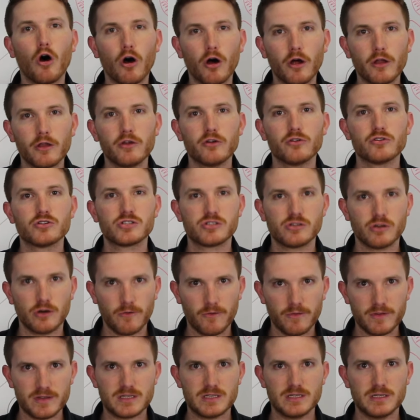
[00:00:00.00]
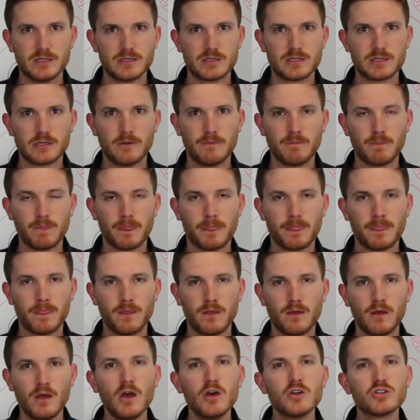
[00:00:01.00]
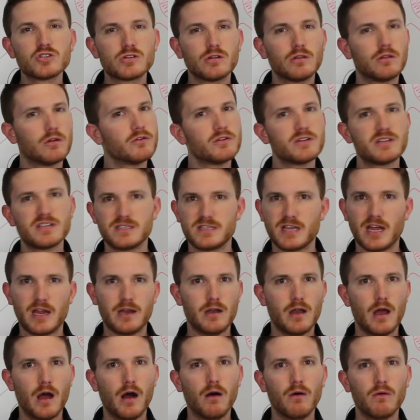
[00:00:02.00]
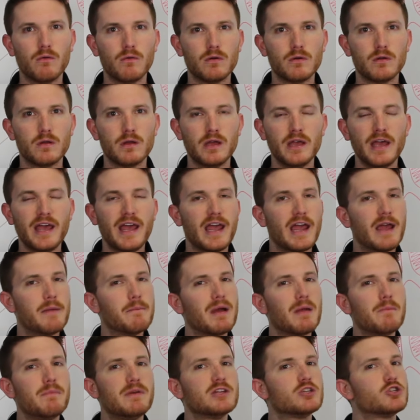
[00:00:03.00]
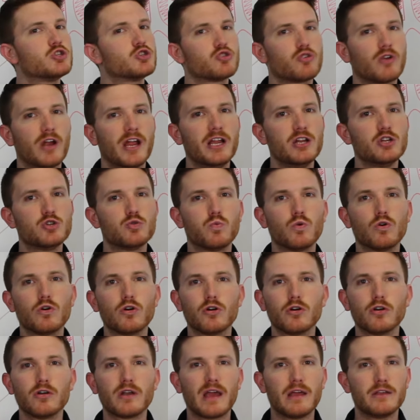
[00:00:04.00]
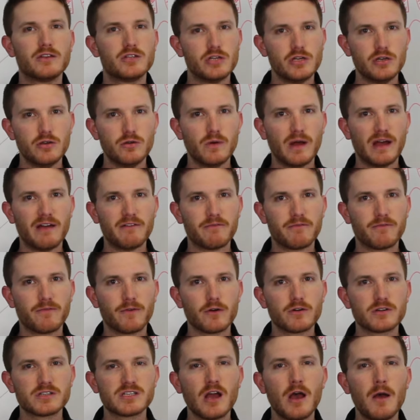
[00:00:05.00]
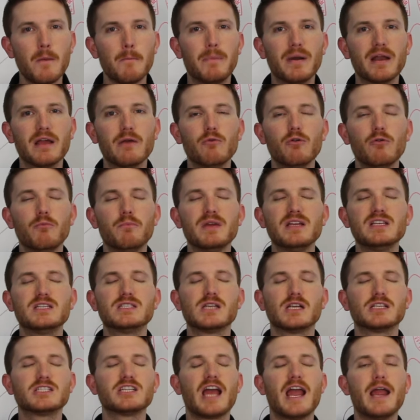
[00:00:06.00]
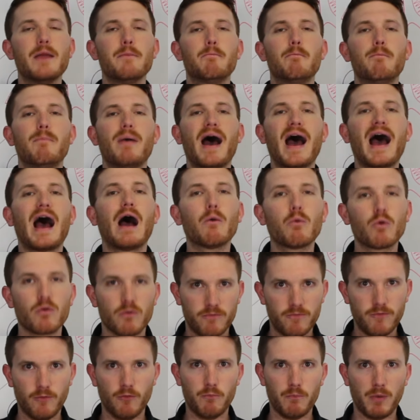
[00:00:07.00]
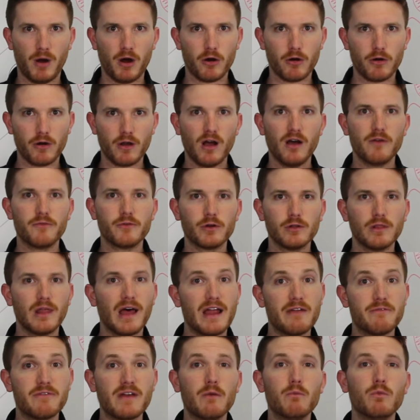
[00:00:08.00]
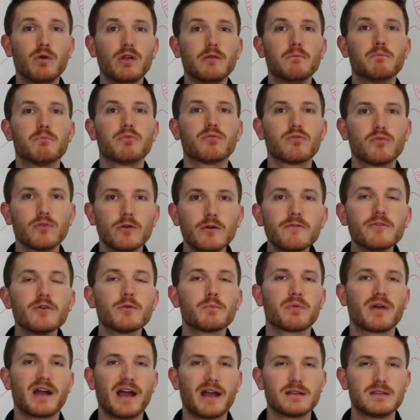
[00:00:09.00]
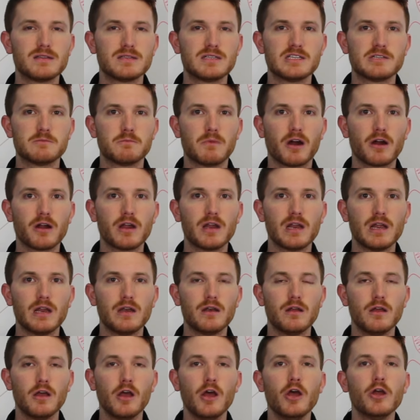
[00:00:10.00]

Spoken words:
on your services. So learn to say no. It might be a strange word to you at first, but it will be such a powerful part of your life and will improve your practice's marketing,